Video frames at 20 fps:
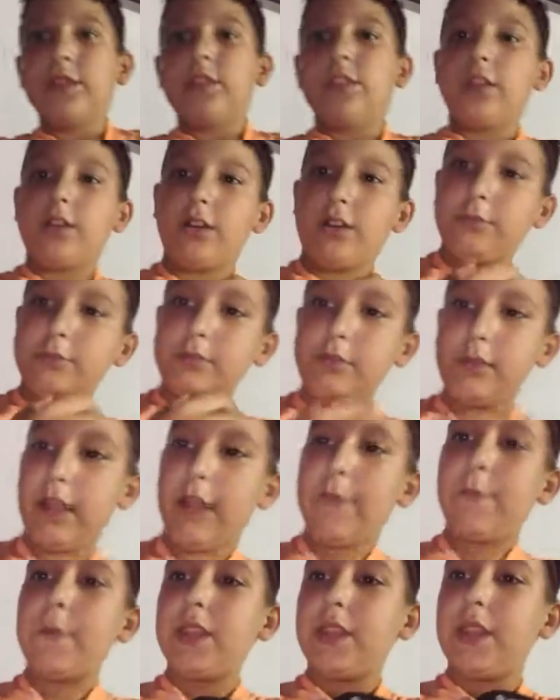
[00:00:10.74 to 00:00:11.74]
So,
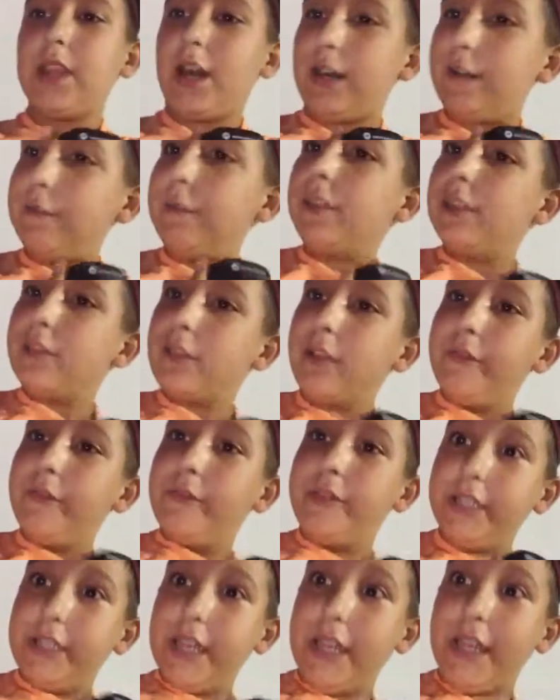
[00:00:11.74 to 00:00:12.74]
I've been the officer
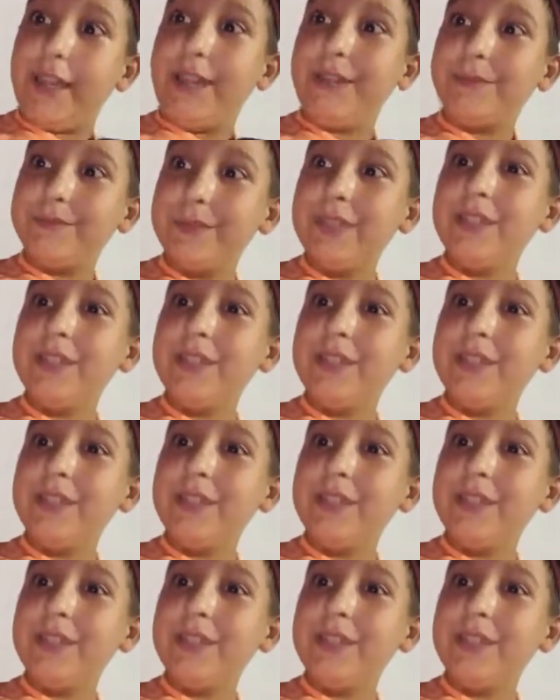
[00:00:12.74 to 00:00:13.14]
of the day.